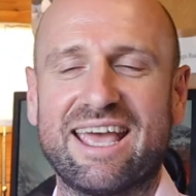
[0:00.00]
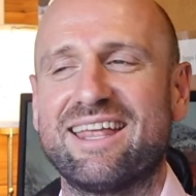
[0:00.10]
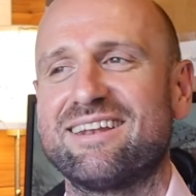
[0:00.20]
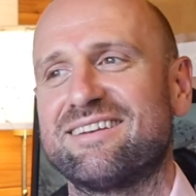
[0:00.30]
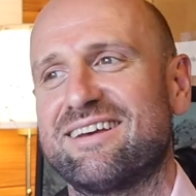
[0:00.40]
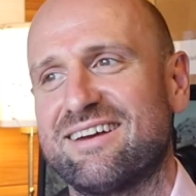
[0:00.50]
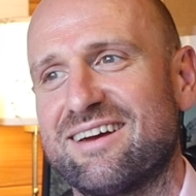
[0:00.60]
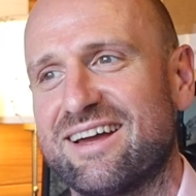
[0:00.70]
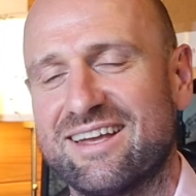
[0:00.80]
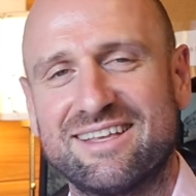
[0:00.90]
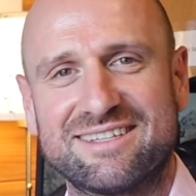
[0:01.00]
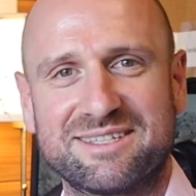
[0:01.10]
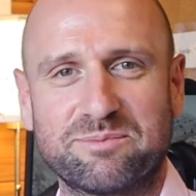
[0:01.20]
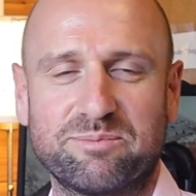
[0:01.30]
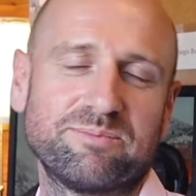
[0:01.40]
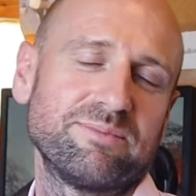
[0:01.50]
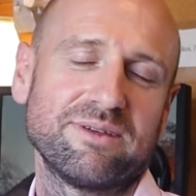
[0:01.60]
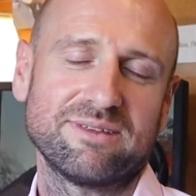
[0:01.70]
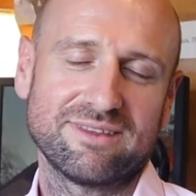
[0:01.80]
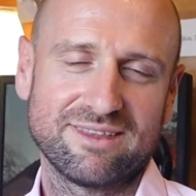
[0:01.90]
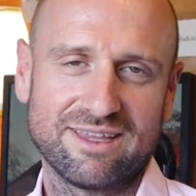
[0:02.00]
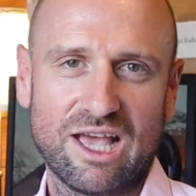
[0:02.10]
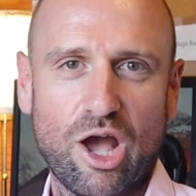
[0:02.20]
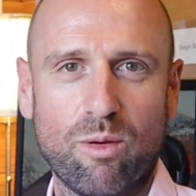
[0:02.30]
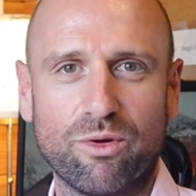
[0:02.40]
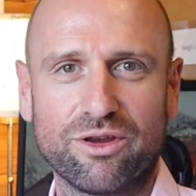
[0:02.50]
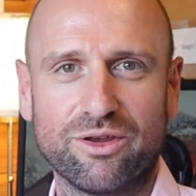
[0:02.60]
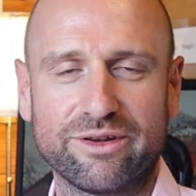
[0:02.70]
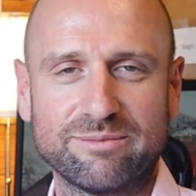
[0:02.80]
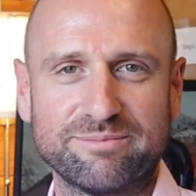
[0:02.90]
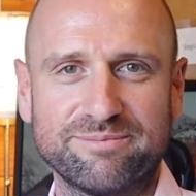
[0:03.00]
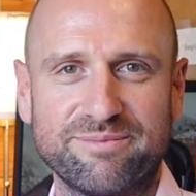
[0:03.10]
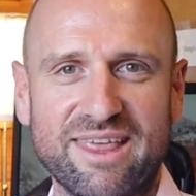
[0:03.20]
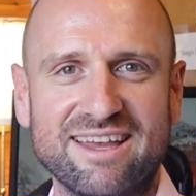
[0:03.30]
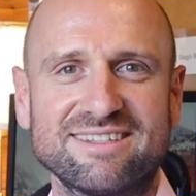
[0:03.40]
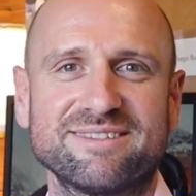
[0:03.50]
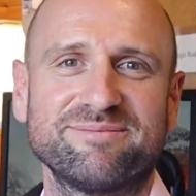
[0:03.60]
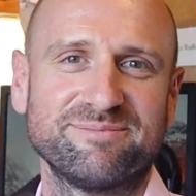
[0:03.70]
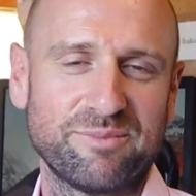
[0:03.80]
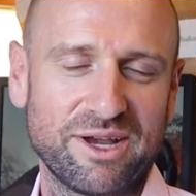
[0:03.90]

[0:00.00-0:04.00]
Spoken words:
and I'm working on it. Thanks.